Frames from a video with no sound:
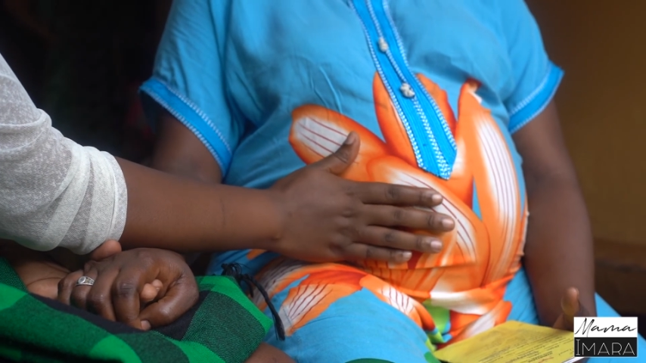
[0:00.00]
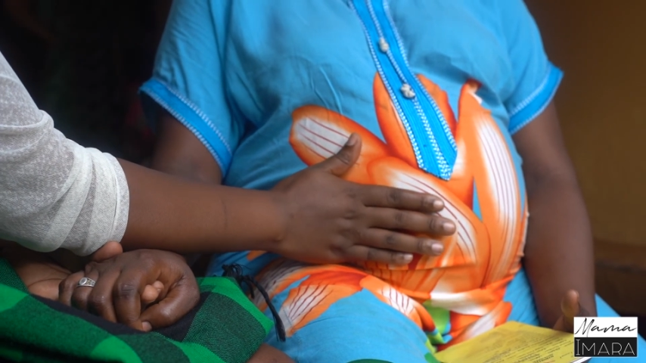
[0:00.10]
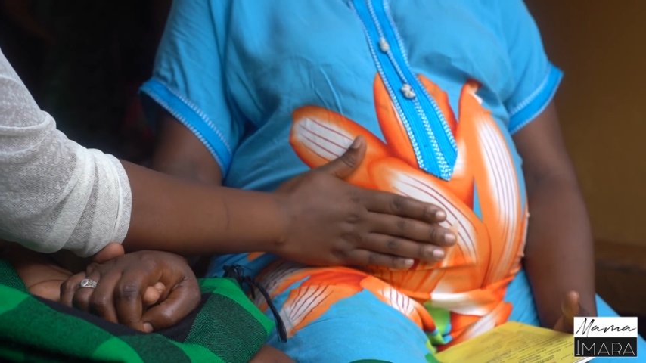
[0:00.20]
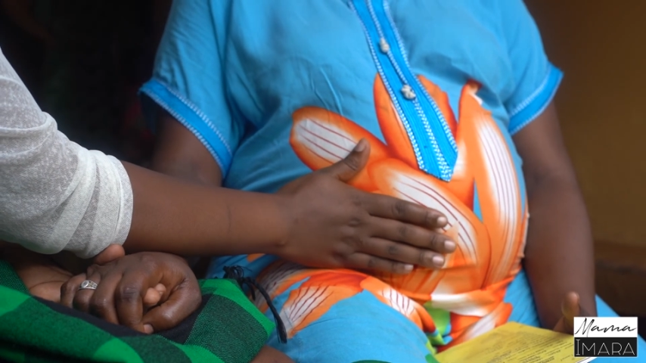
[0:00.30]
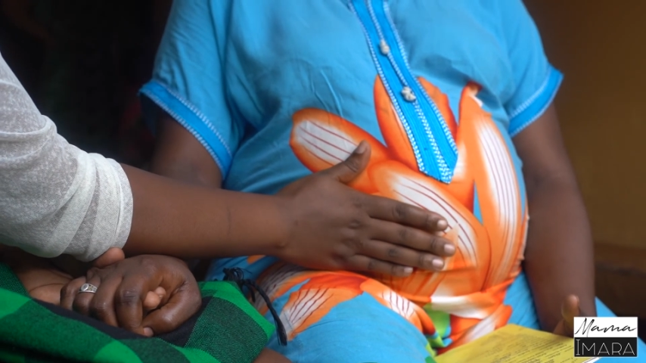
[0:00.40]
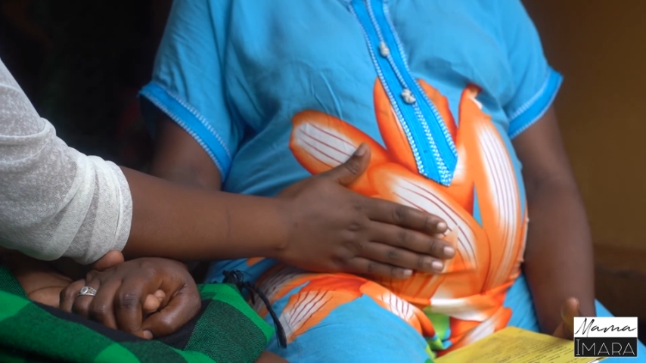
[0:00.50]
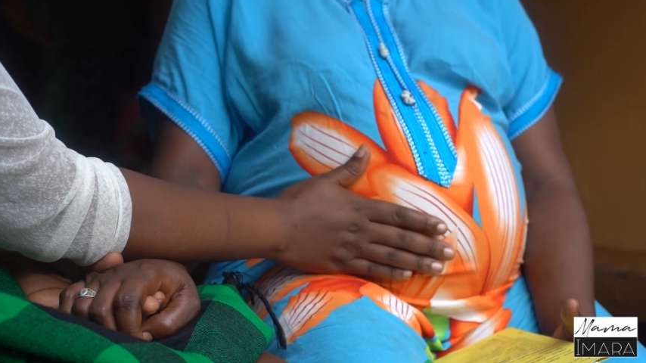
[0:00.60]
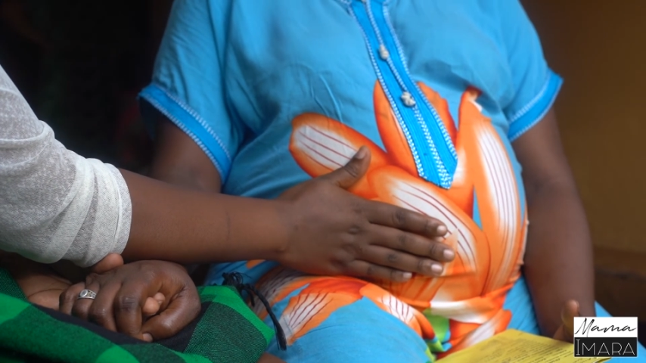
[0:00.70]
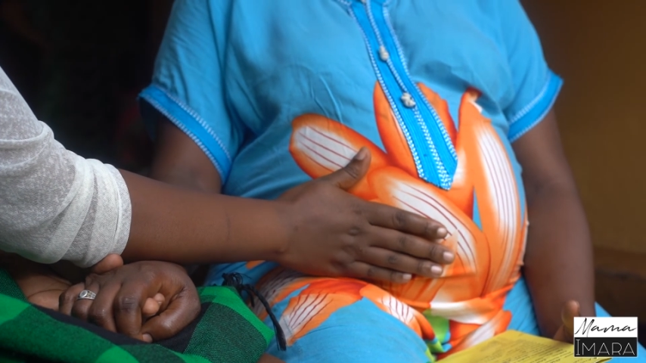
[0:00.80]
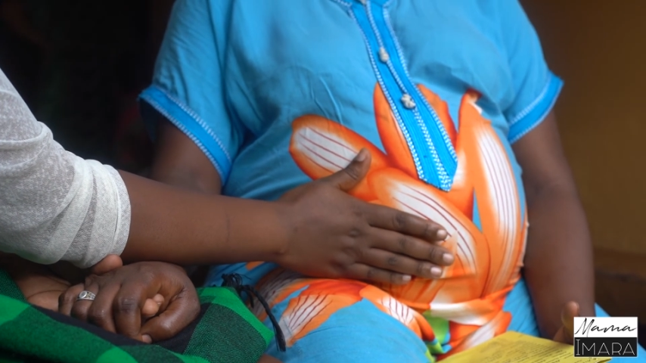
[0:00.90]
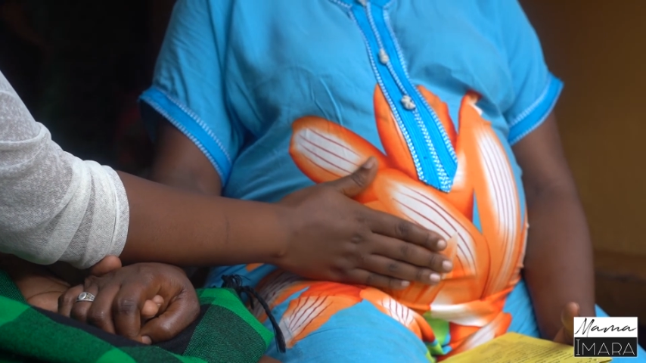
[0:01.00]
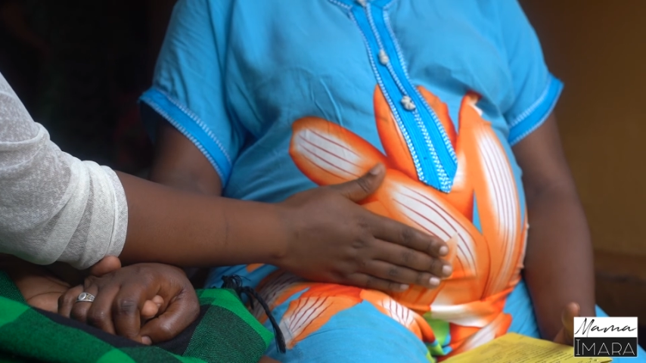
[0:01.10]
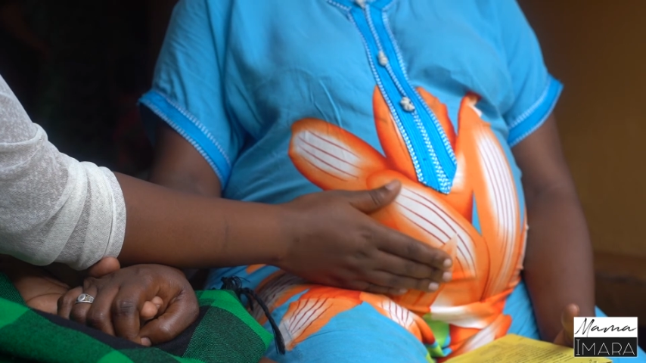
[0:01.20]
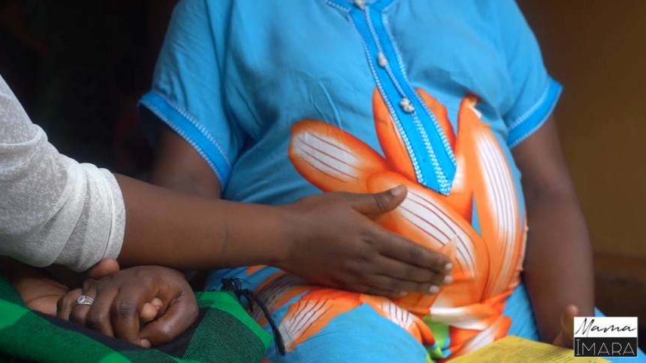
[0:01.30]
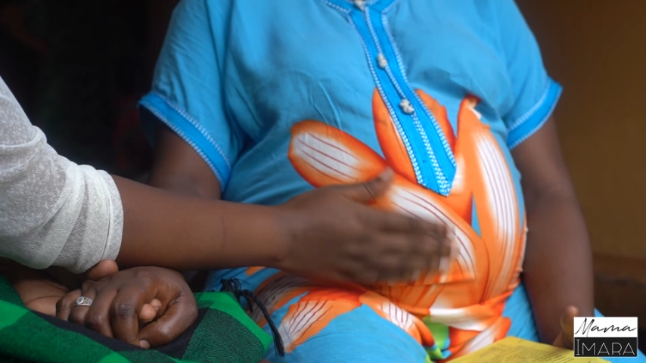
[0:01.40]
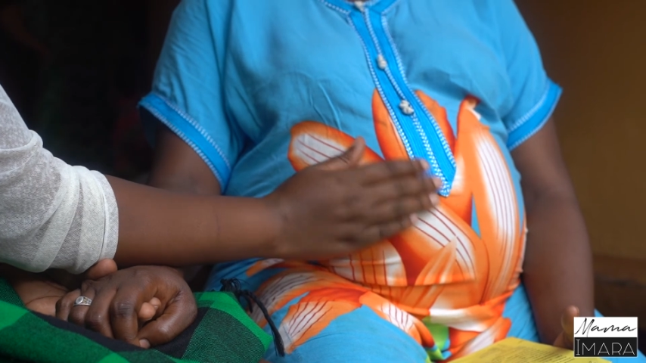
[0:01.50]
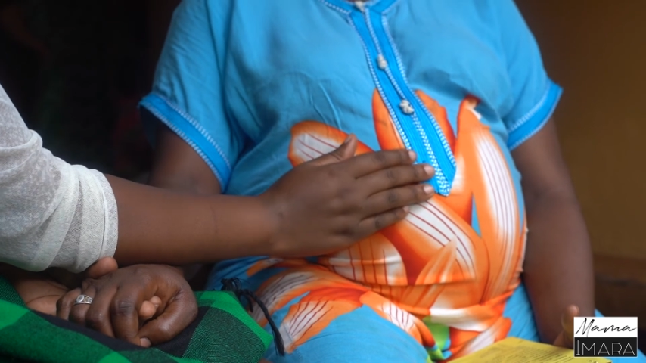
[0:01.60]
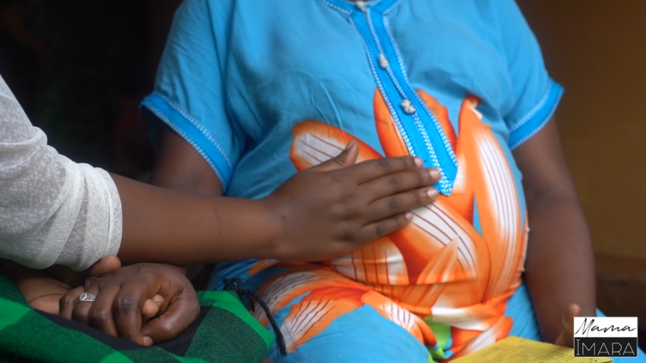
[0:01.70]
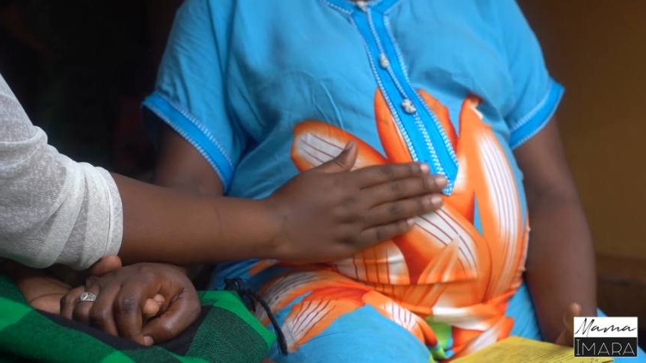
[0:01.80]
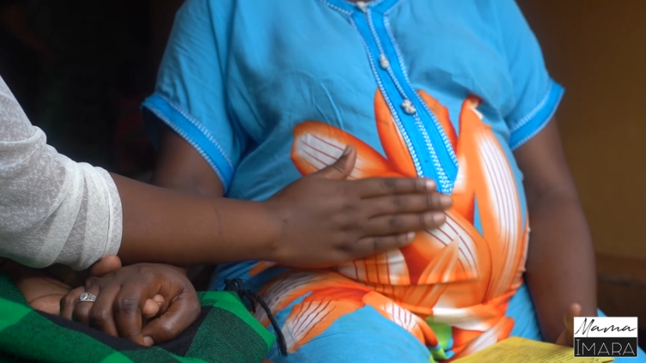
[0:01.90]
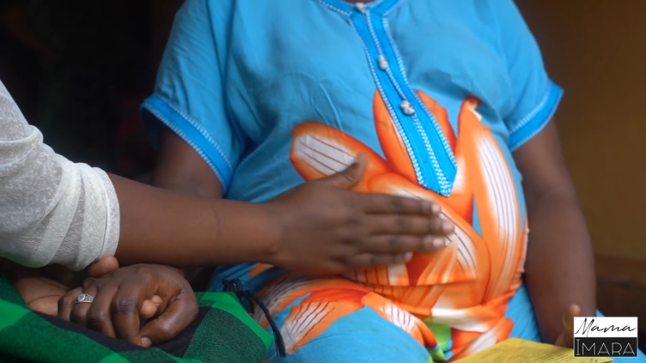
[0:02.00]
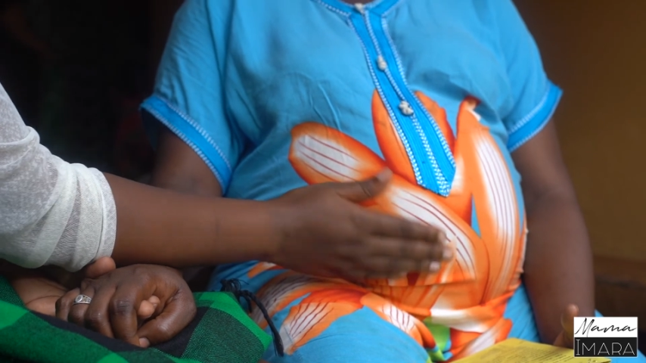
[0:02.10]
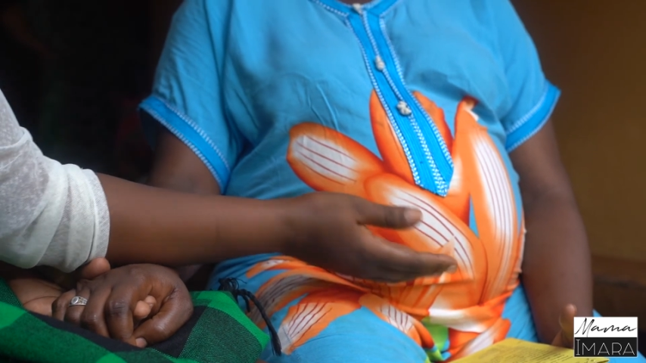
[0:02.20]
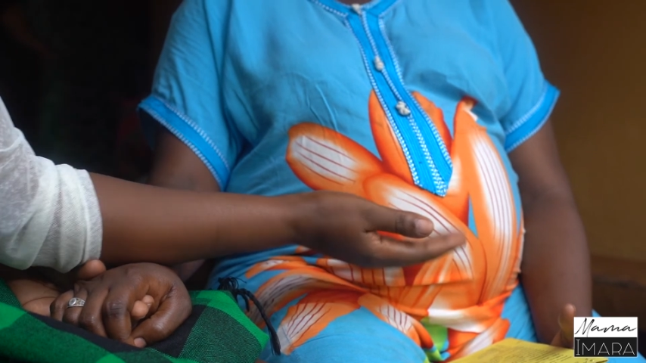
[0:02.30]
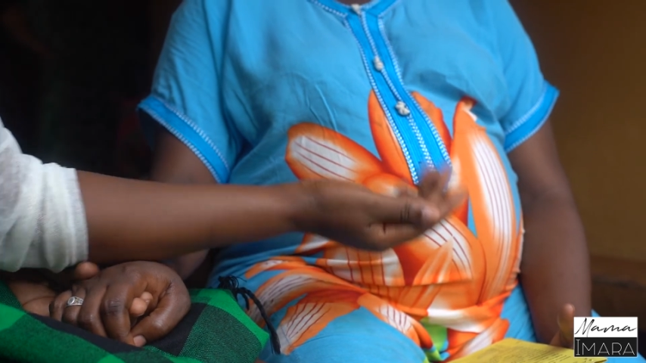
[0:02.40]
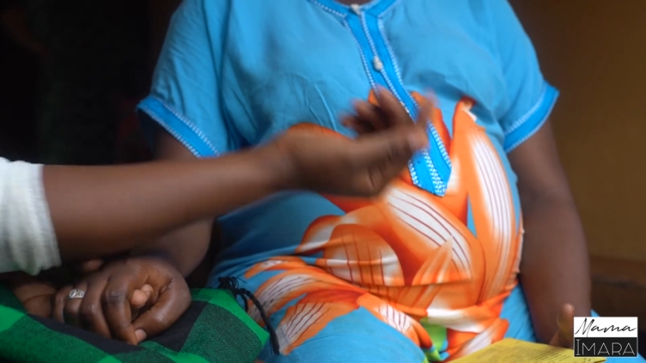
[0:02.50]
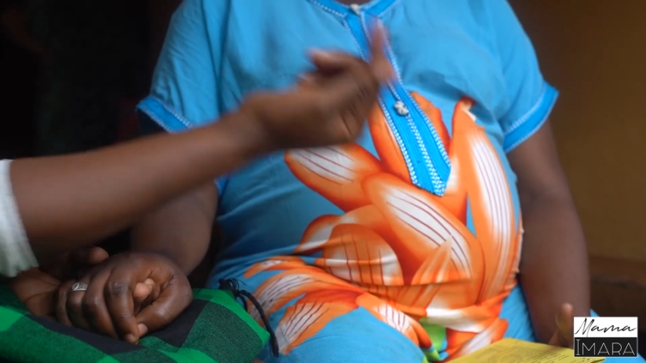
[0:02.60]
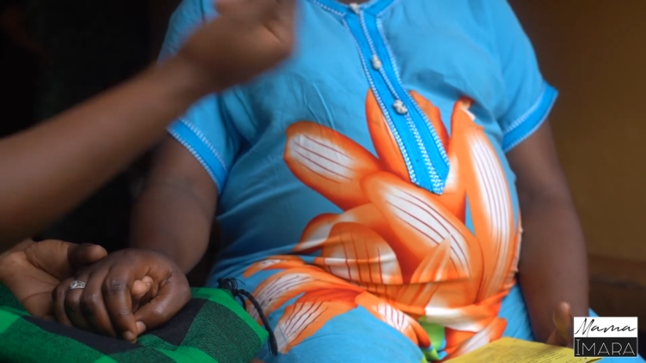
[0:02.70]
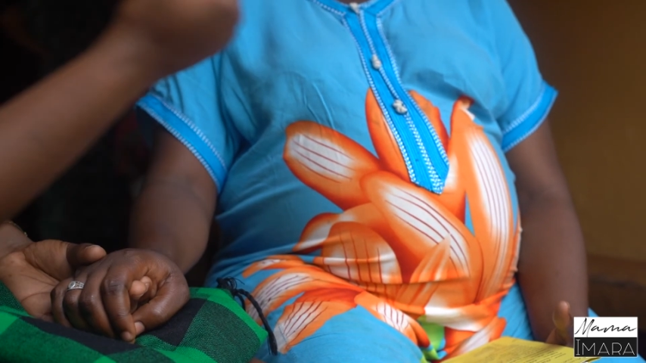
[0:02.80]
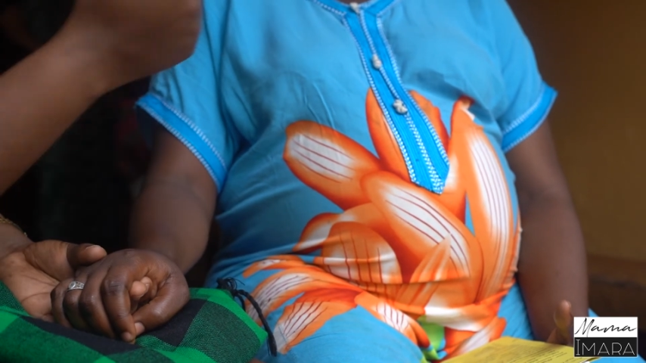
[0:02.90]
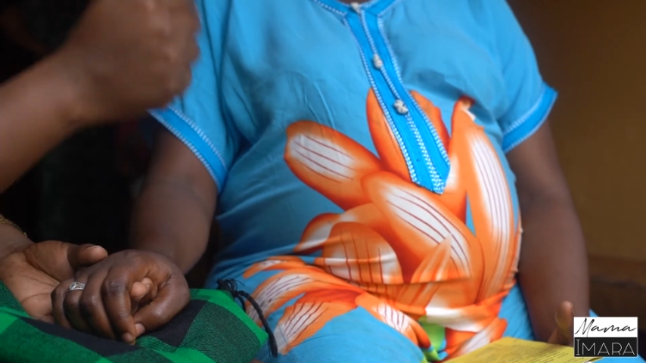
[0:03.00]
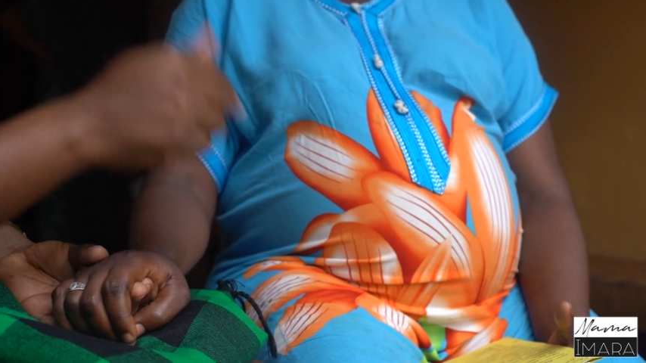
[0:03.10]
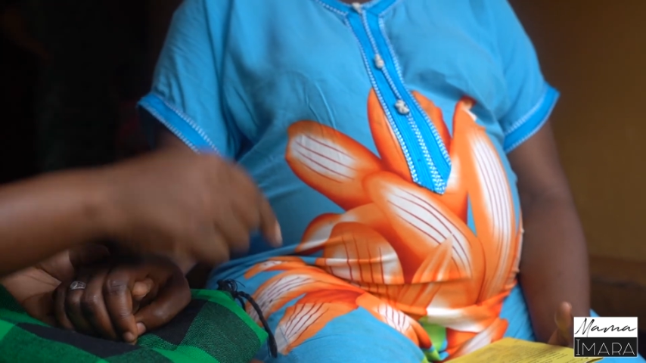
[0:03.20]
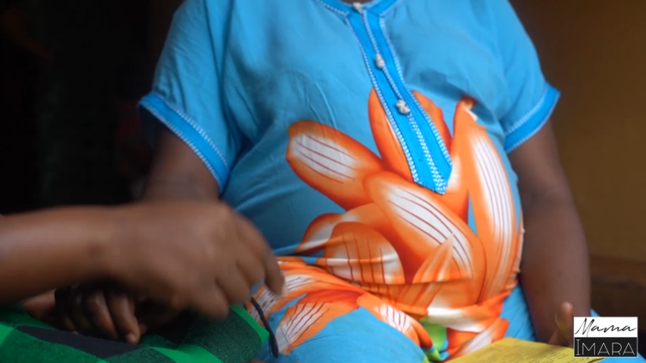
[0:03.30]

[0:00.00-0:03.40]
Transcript: [unreadable: no face in view]